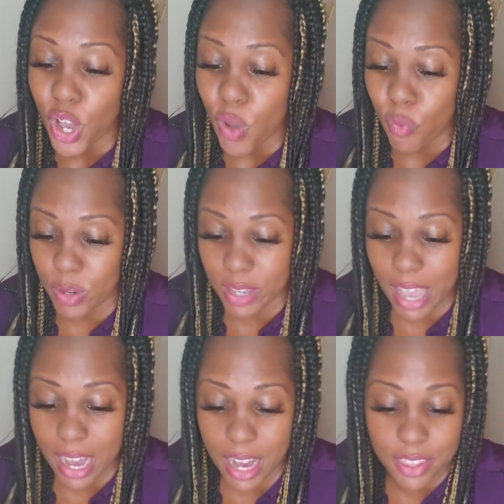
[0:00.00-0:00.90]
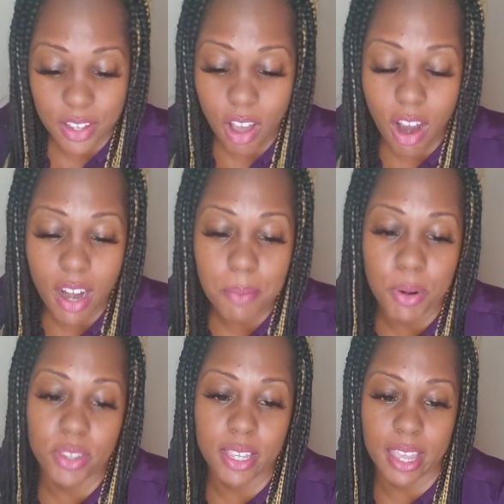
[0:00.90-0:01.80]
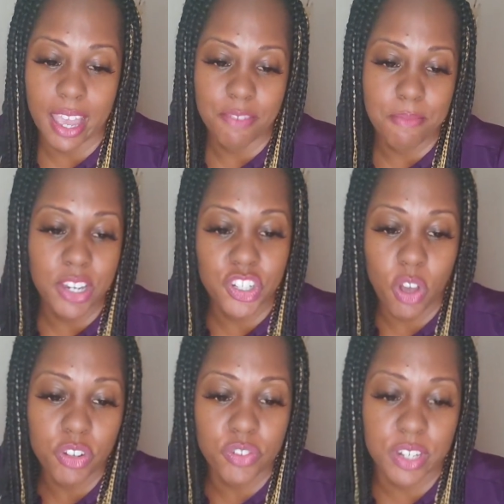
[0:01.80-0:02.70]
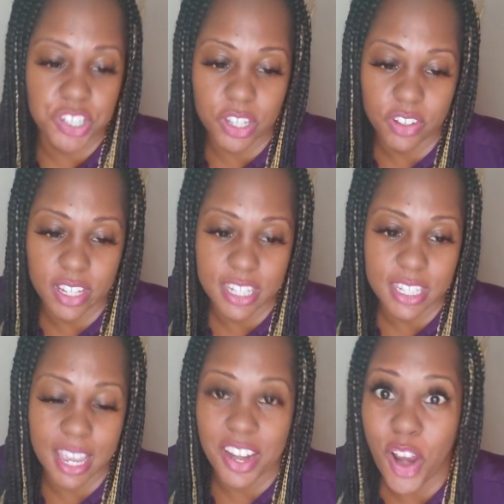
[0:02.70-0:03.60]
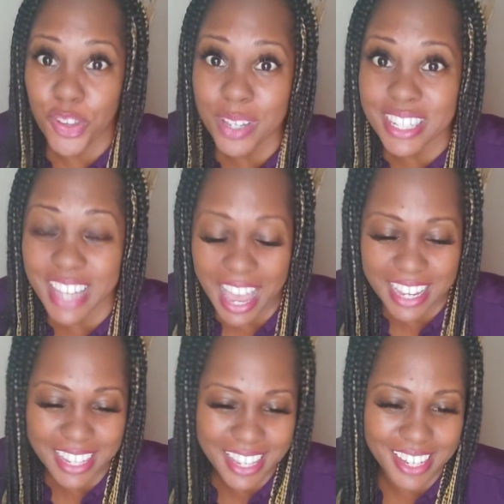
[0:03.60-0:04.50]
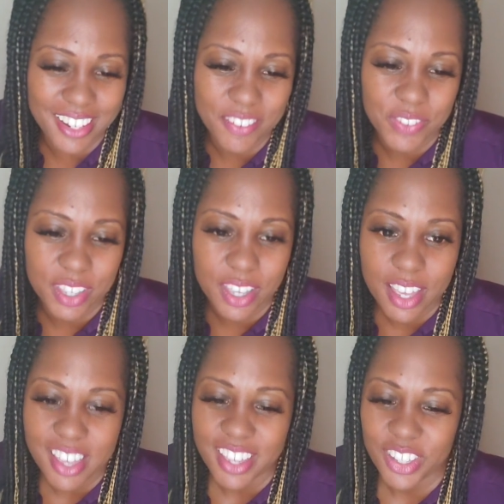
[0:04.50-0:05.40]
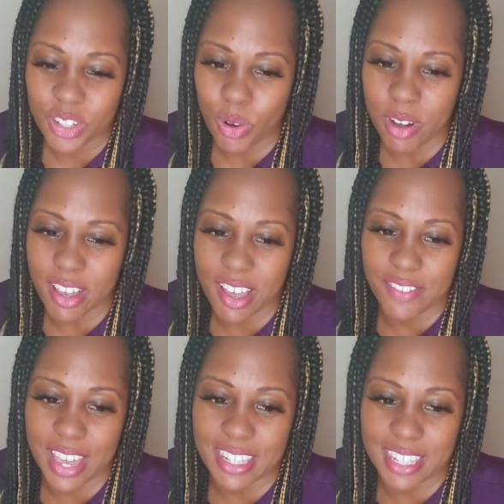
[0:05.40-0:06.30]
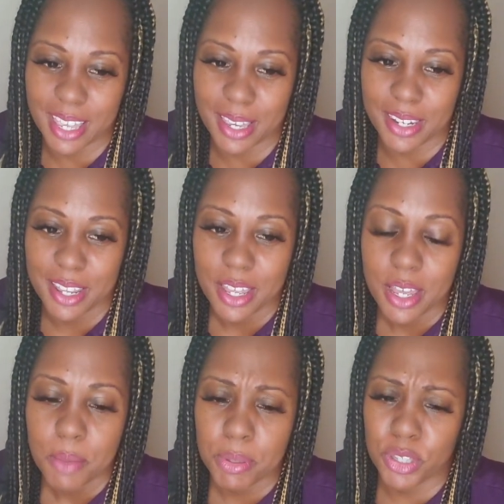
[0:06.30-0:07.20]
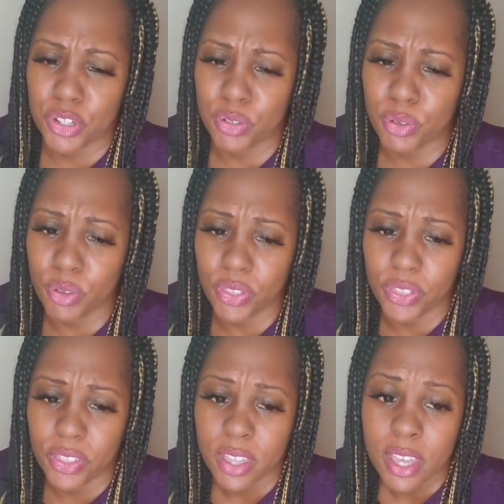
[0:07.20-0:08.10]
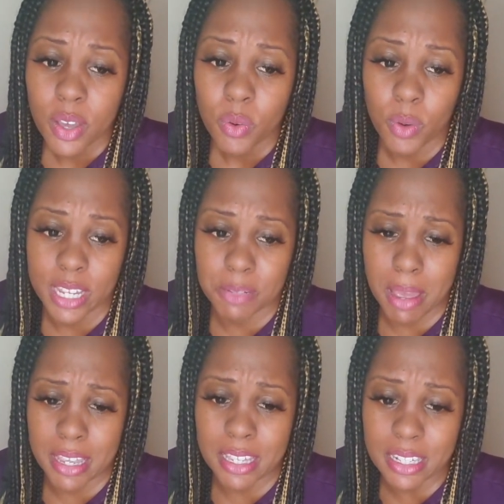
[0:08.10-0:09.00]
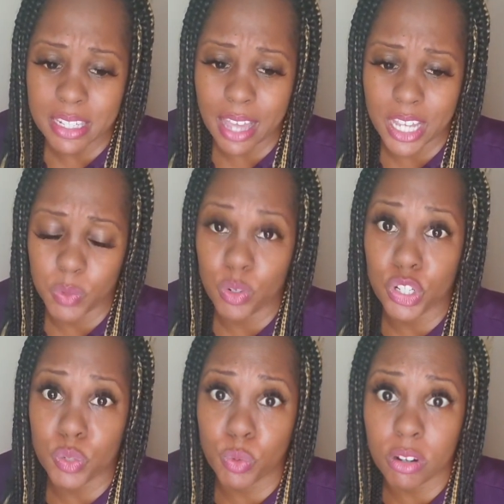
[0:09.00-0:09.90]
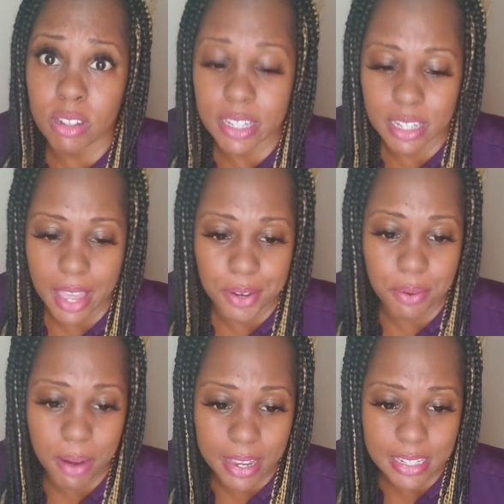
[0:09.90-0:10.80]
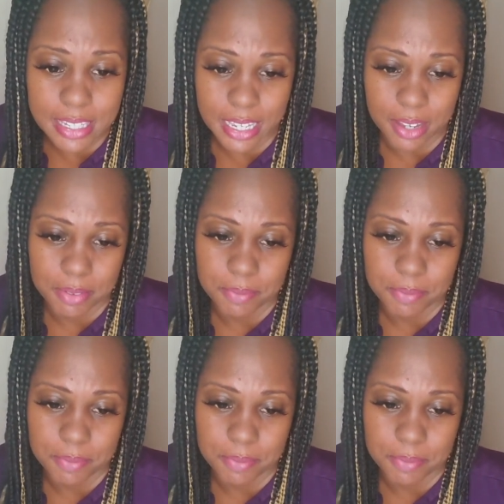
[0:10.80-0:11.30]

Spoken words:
When we got out of the car, Bertha gave my shoulder a jiggle and said, are you excited? Sort of, I said, but the truth was my insides were swirling like crazy.